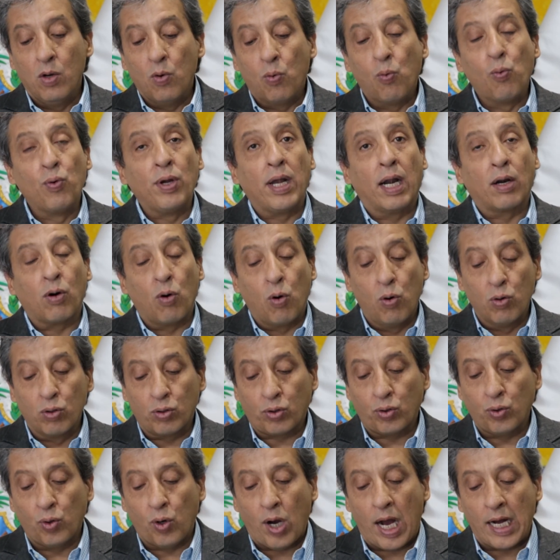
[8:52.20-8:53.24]
We are
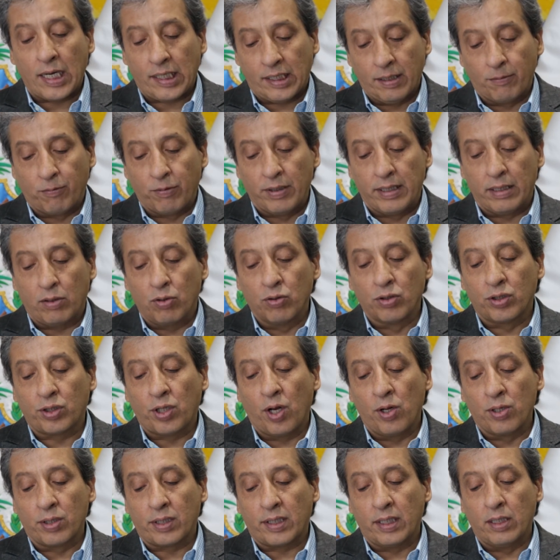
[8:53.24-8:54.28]
also actively
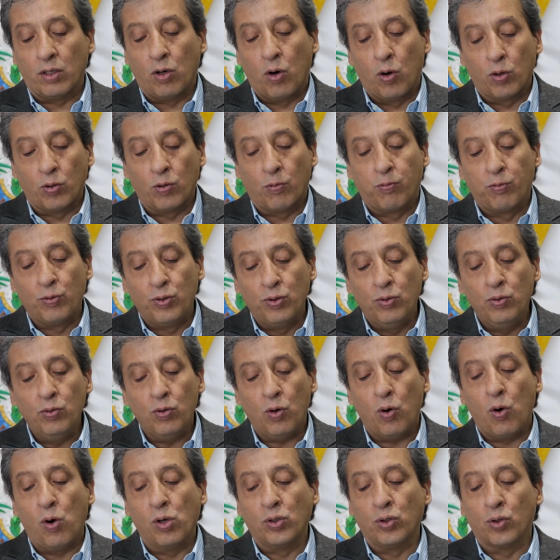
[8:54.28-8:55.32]
consulting all of
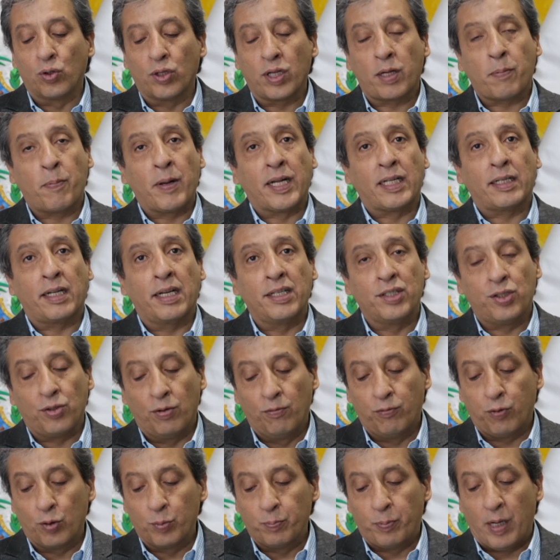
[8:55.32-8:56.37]
you on your
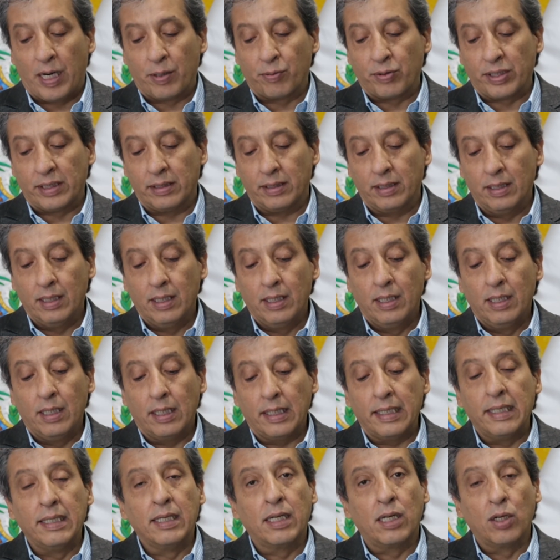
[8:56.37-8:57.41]
expectations for Paris,
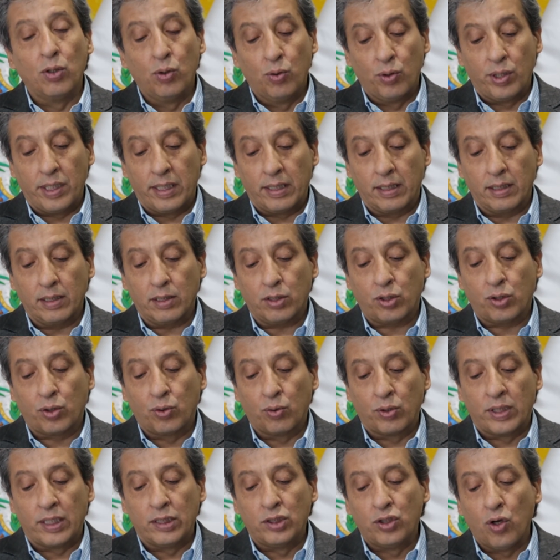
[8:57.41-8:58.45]
including
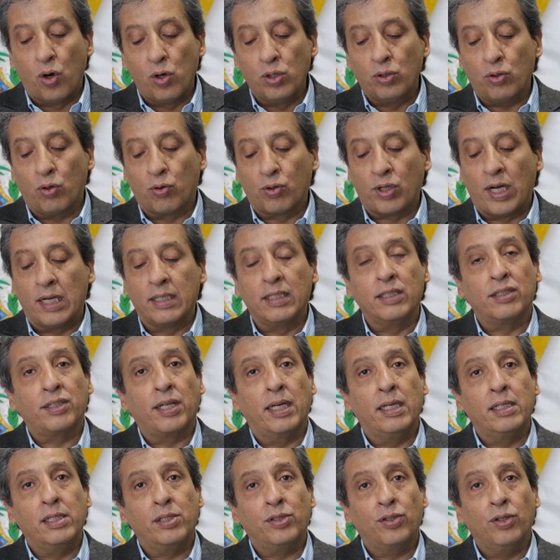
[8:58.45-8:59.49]
through the joint
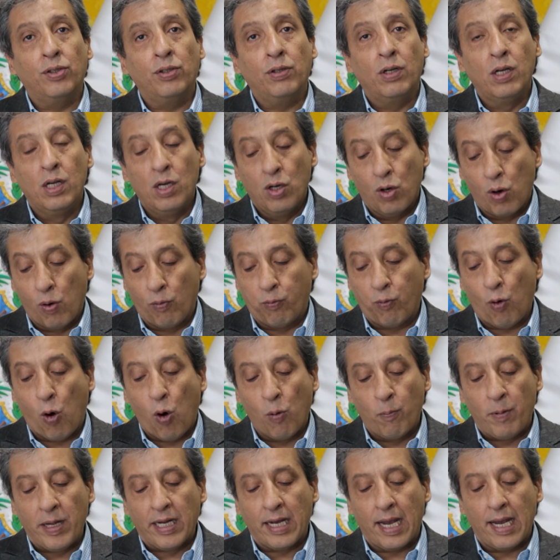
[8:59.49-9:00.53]
organization of
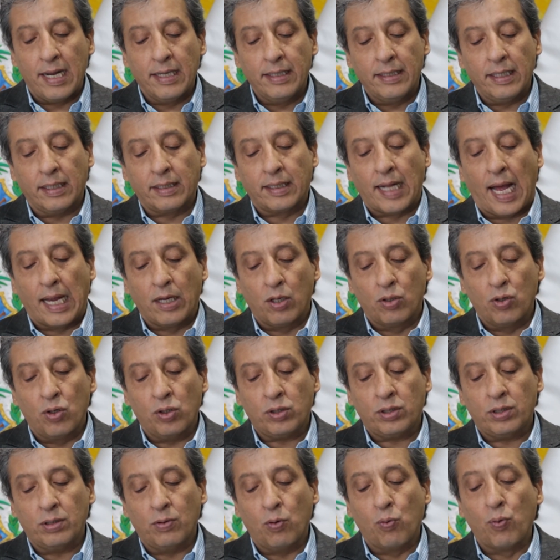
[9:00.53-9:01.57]
open-ended
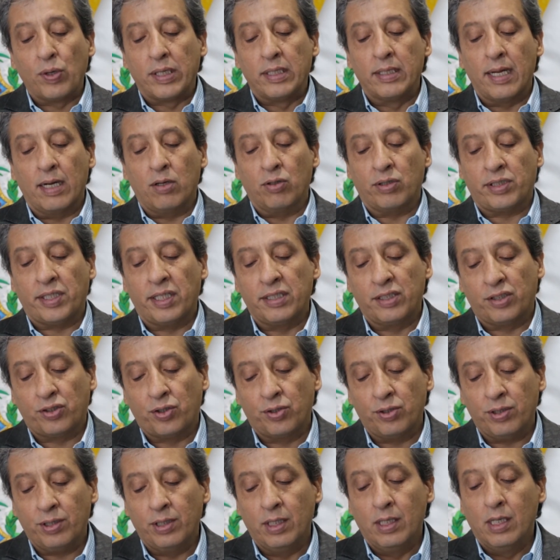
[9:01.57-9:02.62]
dialogues with
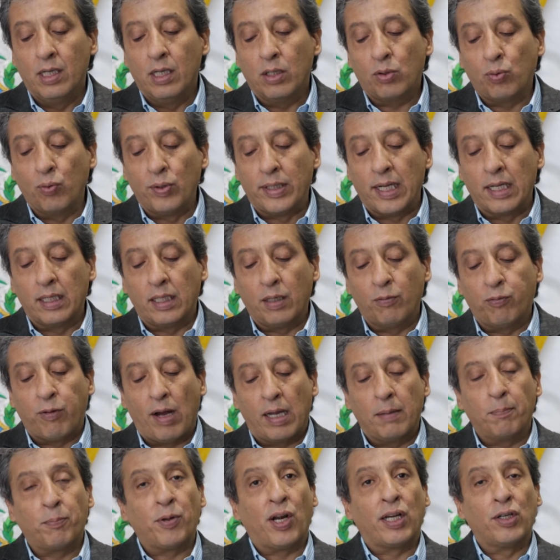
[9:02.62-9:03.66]
negotiators to
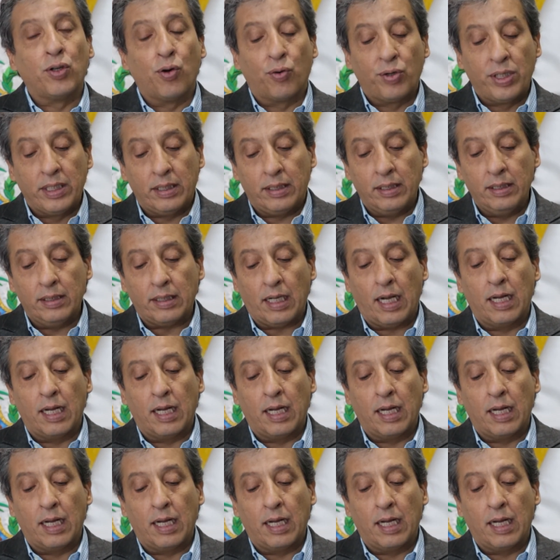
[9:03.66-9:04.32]
identify priorities